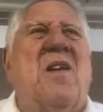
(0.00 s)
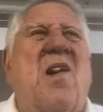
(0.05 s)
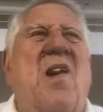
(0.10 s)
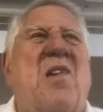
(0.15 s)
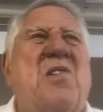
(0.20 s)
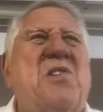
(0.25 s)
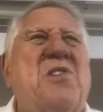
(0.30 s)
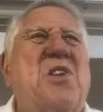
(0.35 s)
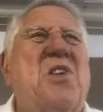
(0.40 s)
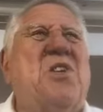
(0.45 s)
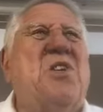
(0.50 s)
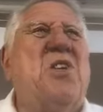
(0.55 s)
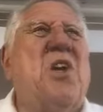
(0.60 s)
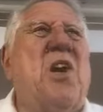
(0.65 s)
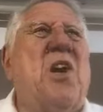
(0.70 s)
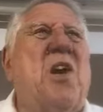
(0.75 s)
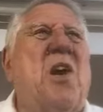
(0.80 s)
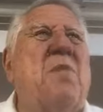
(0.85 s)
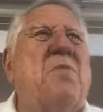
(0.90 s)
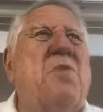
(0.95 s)
Oh, just
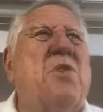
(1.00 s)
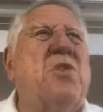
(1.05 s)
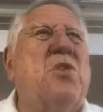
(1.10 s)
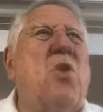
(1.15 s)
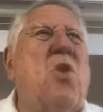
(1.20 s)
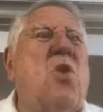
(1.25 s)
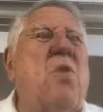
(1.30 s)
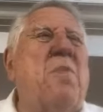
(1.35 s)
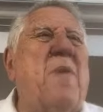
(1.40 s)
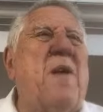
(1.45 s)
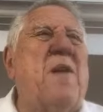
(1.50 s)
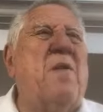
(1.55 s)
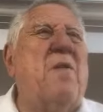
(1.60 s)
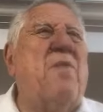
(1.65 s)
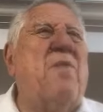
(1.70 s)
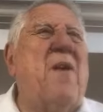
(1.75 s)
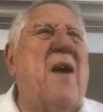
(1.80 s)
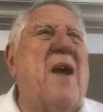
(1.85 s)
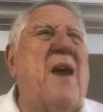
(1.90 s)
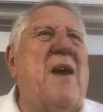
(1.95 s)
shut up and show up at the
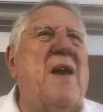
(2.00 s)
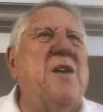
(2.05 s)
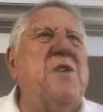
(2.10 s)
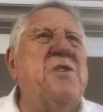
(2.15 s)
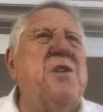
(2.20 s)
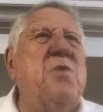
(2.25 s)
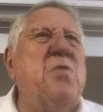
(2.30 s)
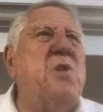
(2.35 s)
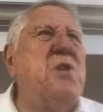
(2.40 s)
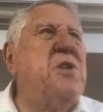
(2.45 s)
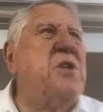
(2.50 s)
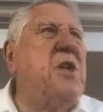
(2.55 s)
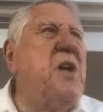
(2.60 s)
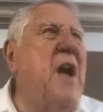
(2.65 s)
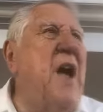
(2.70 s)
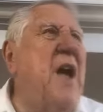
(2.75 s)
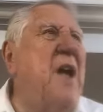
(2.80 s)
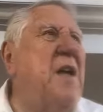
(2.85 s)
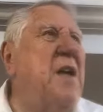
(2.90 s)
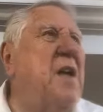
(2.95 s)
fight. Let's see what you
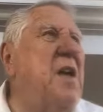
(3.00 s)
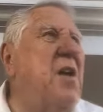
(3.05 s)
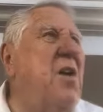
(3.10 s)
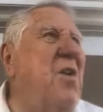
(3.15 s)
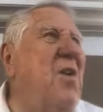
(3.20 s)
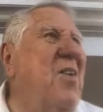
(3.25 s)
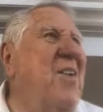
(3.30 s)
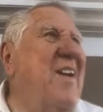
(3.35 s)
got, you know.